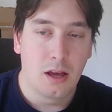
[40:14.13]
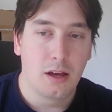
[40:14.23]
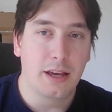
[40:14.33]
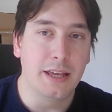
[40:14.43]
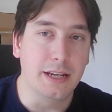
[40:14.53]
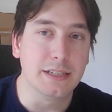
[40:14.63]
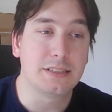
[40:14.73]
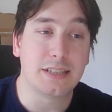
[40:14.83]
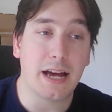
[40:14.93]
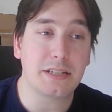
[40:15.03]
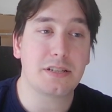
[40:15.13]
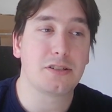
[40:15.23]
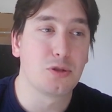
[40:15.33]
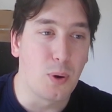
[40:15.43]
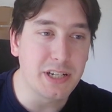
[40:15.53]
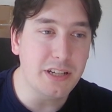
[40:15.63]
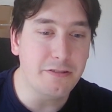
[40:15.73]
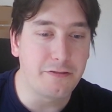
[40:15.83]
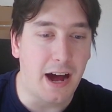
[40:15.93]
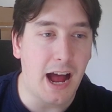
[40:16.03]
It is set
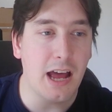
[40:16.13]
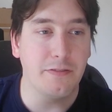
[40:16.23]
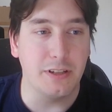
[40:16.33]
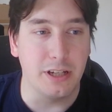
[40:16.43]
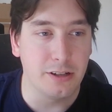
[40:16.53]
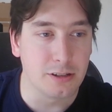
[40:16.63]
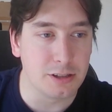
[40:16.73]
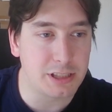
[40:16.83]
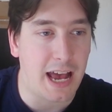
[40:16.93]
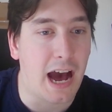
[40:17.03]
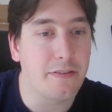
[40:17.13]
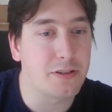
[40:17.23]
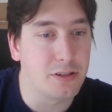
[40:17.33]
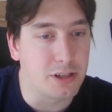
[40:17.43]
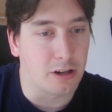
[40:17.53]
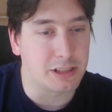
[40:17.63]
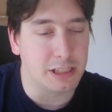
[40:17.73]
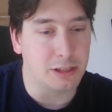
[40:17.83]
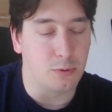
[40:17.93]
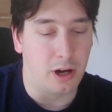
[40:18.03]
25 years after Dark
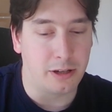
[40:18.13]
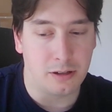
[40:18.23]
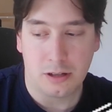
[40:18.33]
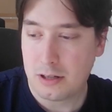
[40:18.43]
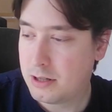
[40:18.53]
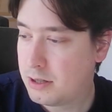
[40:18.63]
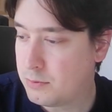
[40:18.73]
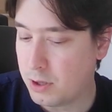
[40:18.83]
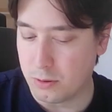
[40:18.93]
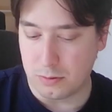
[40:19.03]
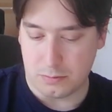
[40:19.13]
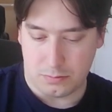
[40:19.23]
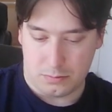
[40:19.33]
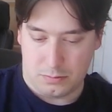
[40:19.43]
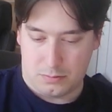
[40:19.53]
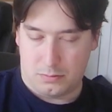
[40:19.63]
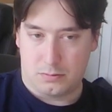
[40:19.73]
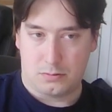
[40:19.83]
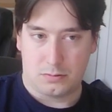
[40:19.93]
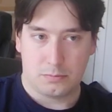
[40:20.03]
DD1. Oh.
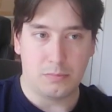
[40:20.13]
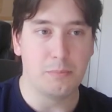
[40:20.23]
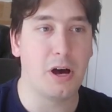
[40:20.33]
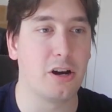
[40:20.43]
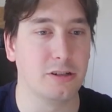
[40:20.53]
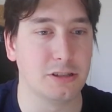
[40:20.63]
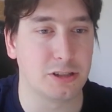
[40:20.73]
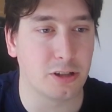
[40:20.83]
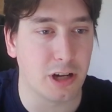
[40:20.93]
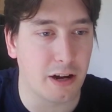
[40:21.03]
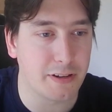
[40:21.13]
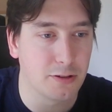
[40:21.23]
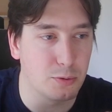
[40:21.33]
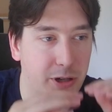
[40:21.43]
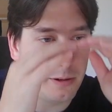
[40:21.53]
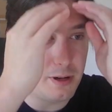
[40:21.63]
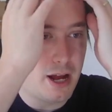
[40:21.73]
Monitor just turned off. That was weird.